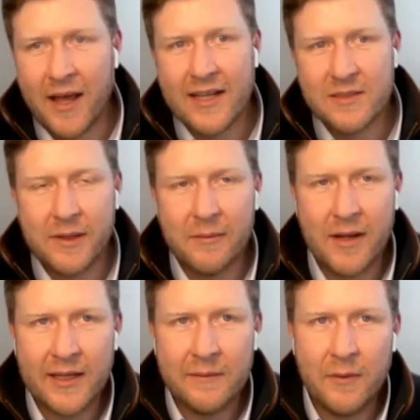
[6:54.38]
has a bit of
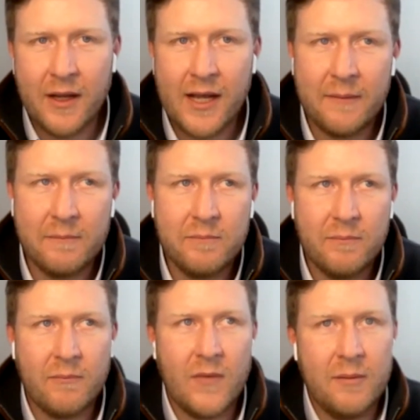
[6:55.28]
money, but
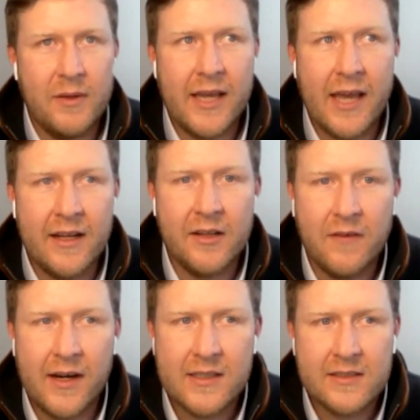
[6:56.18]
yeah, and then the rest